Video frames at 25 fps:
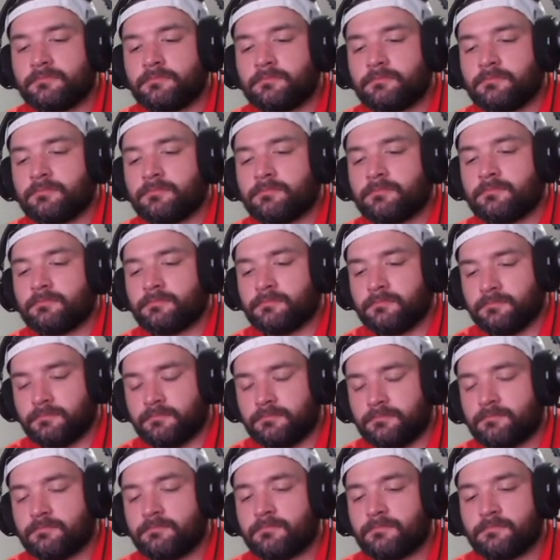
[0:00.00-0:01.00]

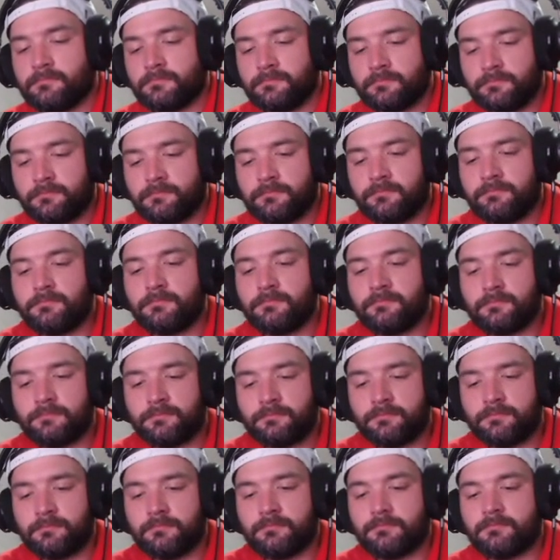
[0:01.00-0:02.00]

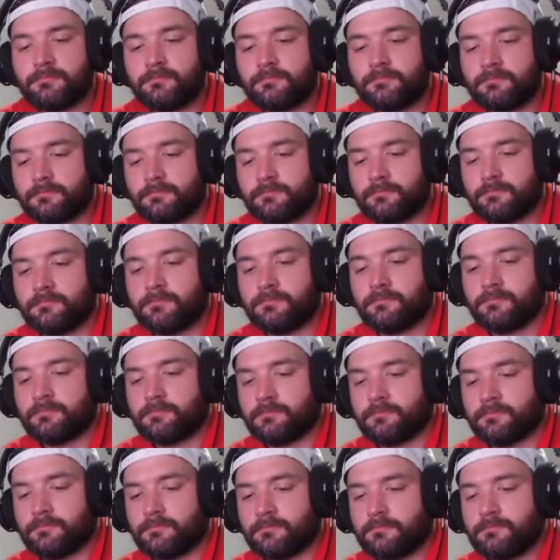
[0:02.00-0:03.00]

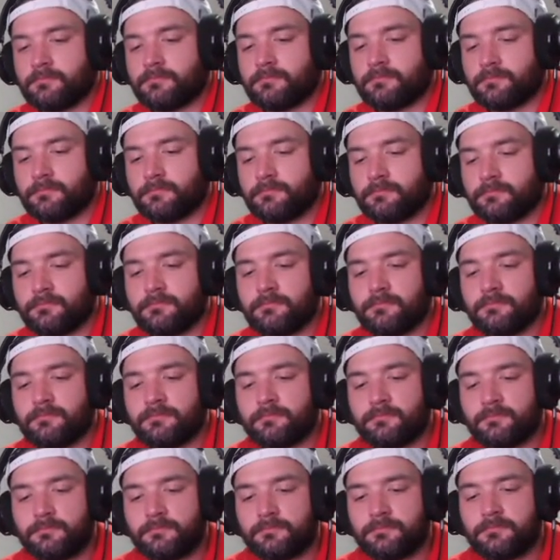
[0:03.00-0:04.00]

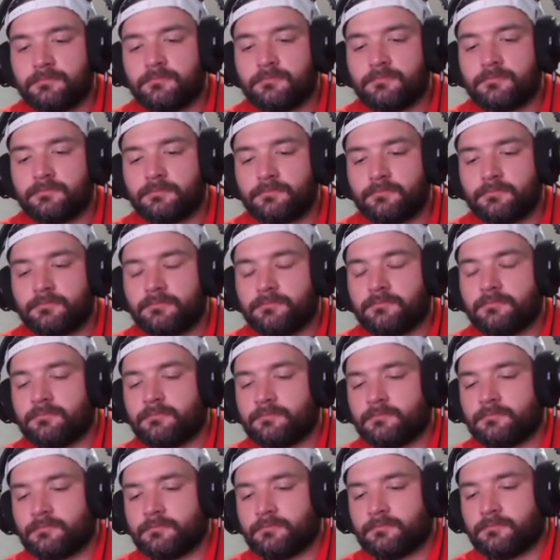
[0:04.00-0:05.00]

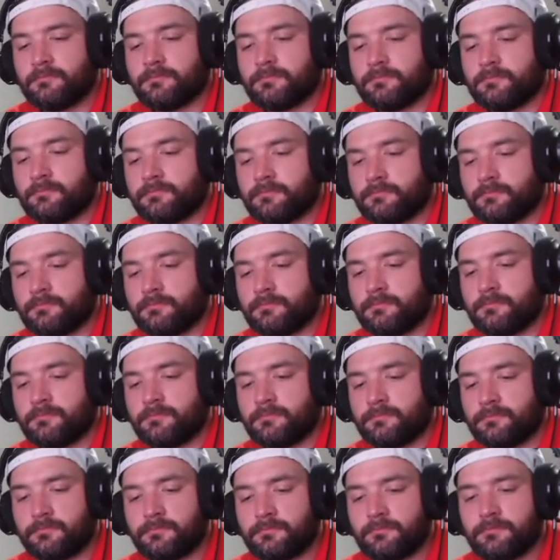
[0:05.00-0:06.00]

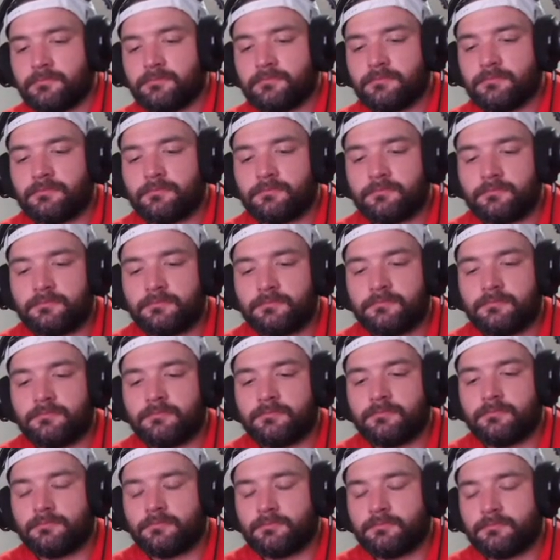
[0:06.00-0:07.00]

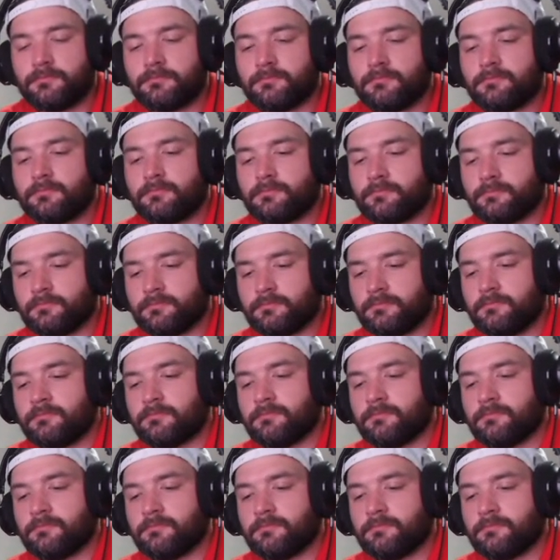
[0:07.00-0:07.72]
(silent)